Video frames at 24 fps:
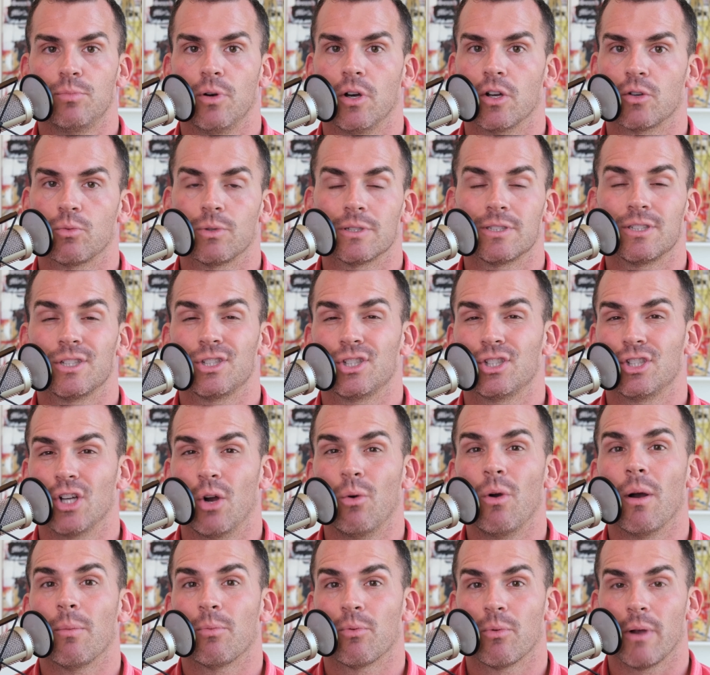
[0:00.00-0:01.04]
What's the show up
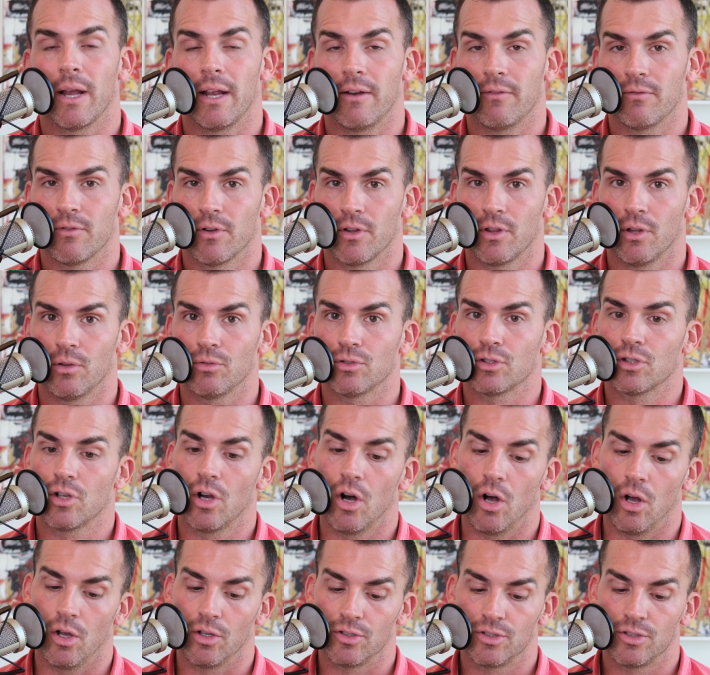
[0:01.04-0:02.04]
rate for those calls?